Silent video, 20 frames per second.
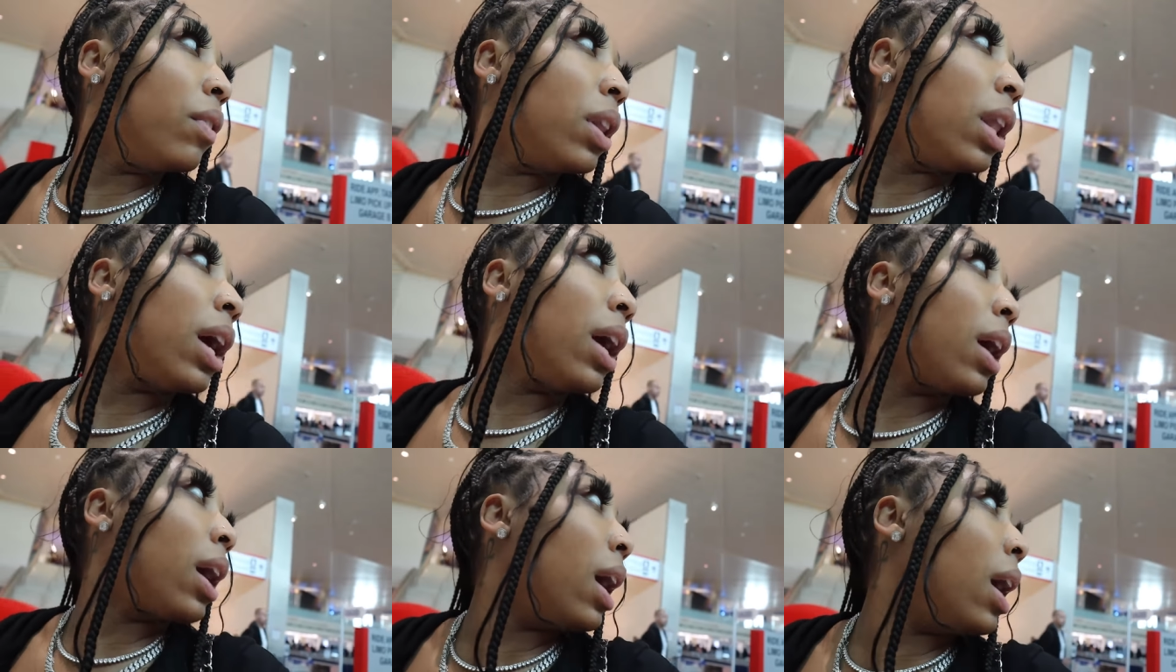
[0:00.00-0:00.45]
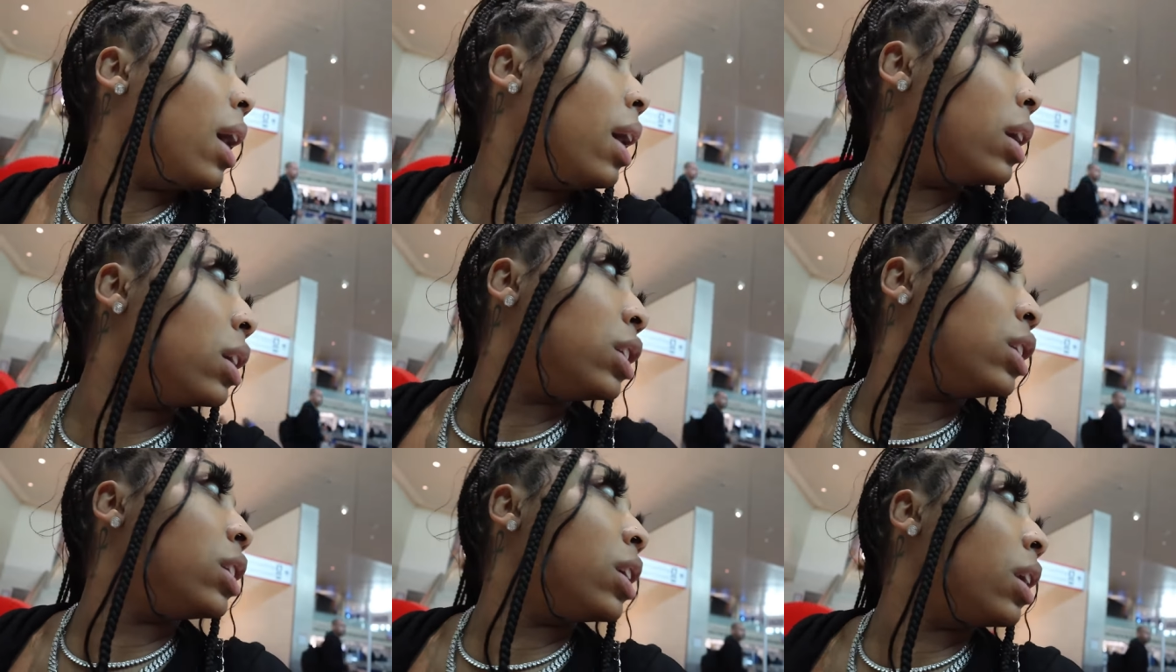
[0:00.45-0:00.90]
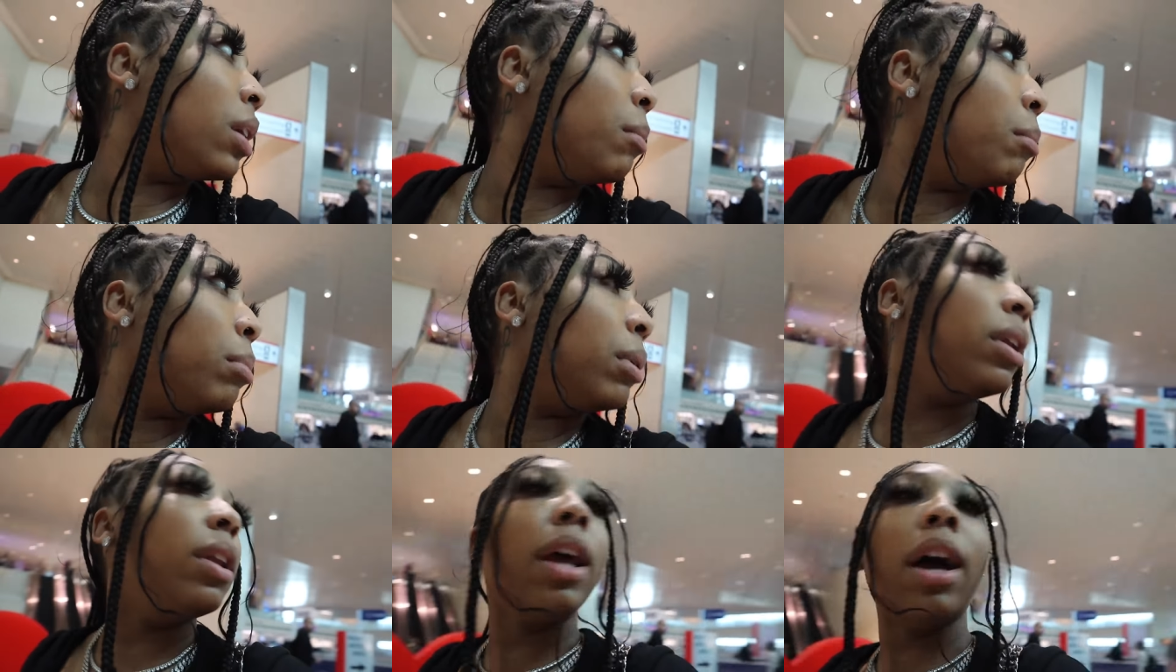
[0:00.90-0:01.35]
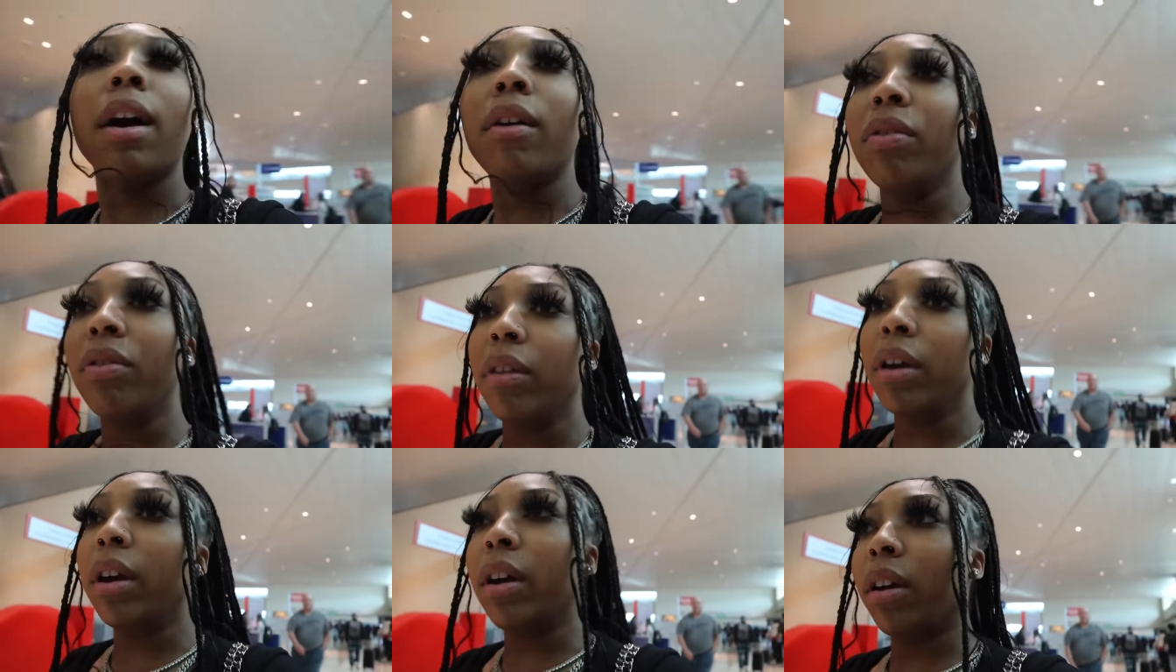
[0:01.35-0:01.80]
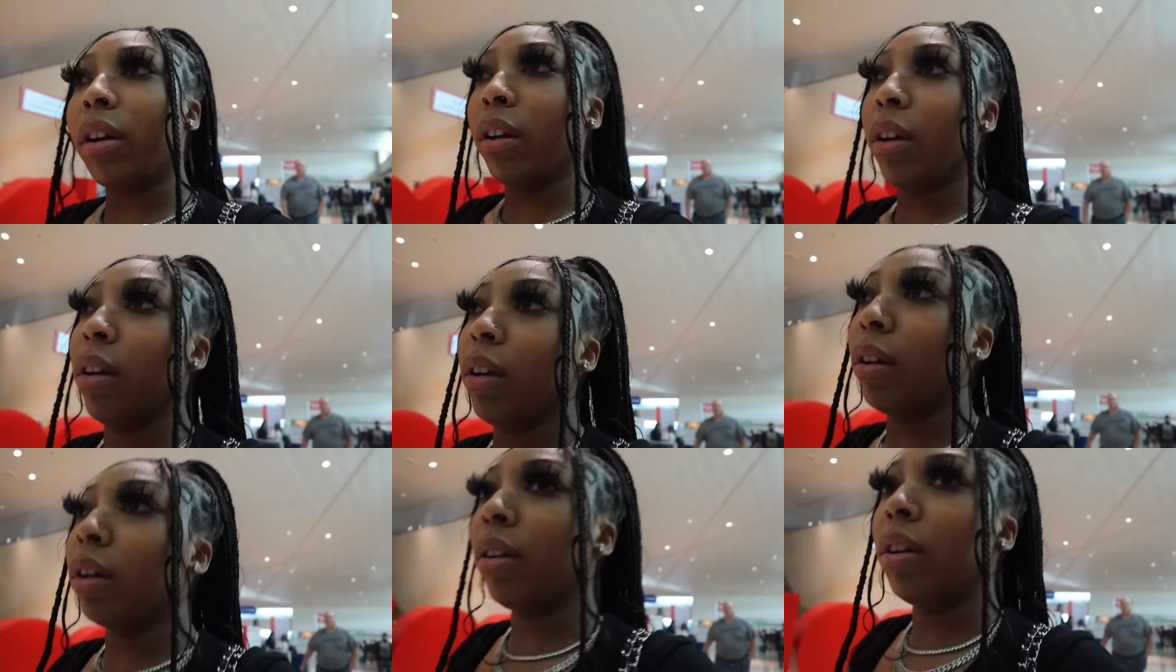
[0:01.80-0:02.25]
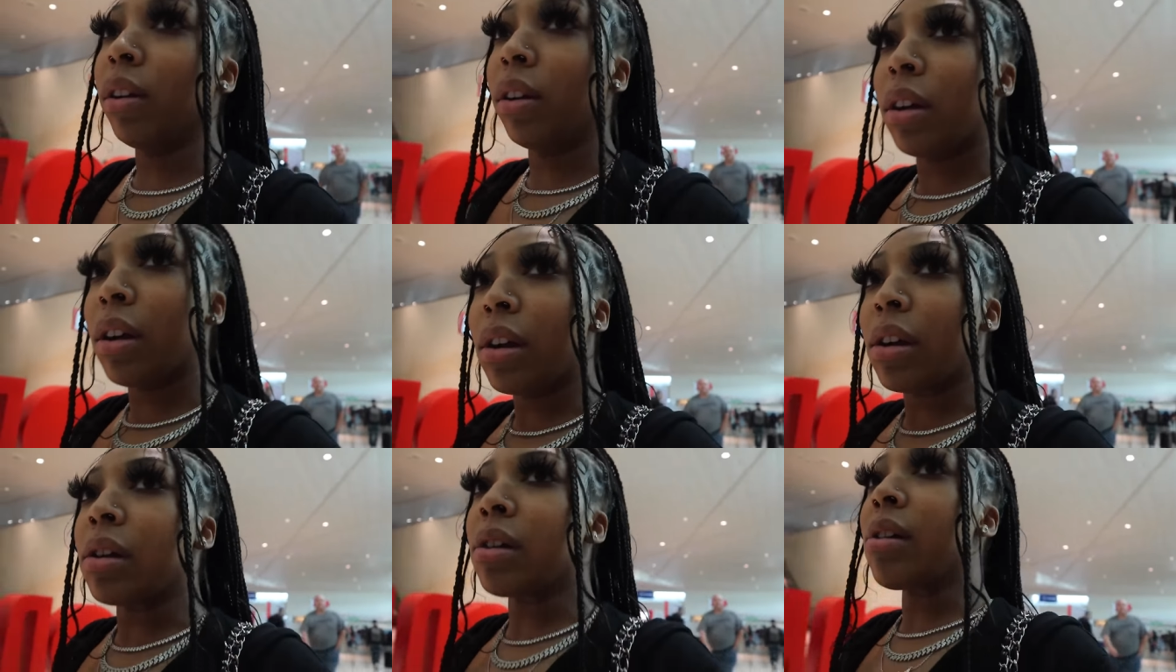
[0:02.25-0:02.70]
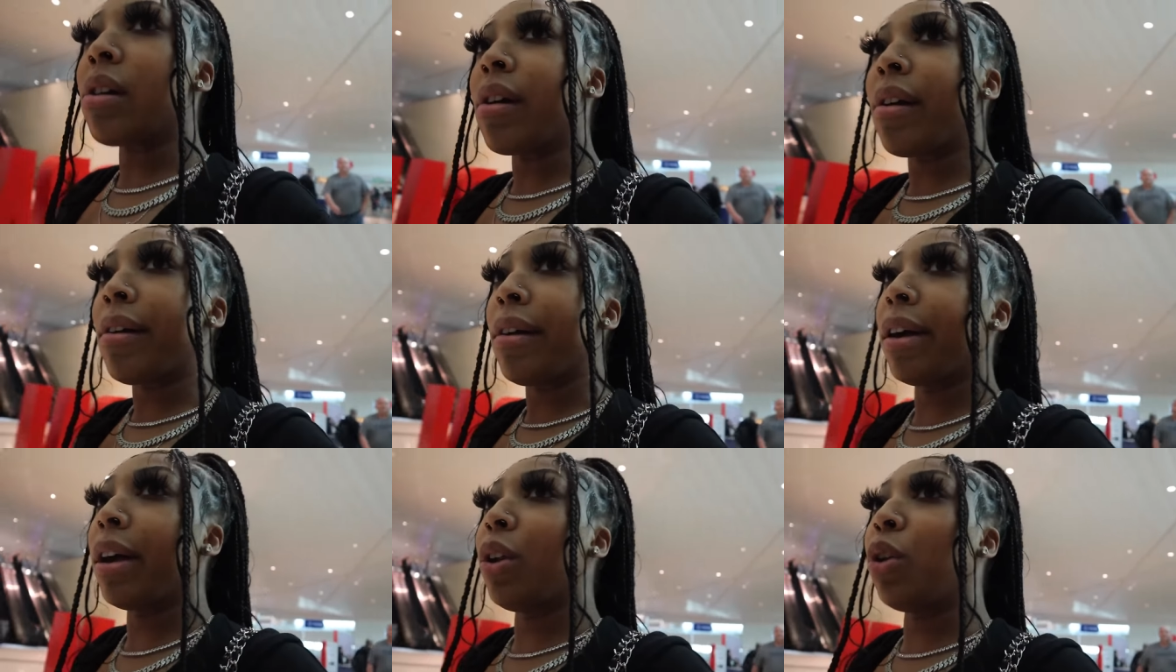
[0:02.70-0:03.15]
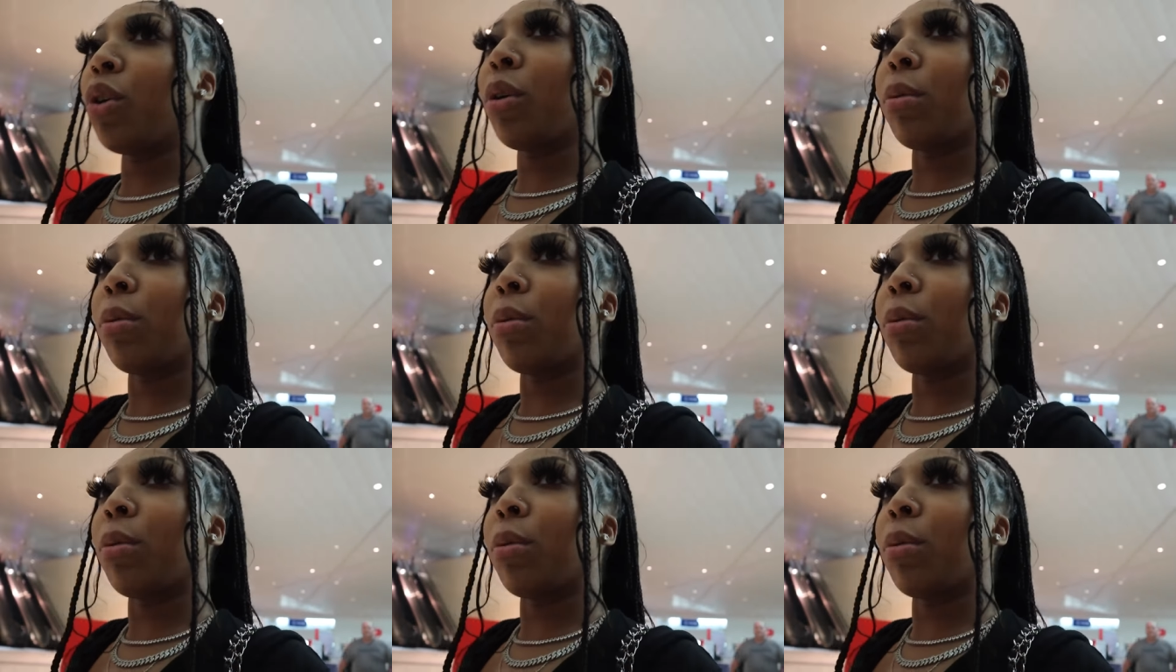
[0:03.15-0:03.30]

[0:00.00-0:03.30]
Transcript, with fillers: feel like I shouldn't be down there and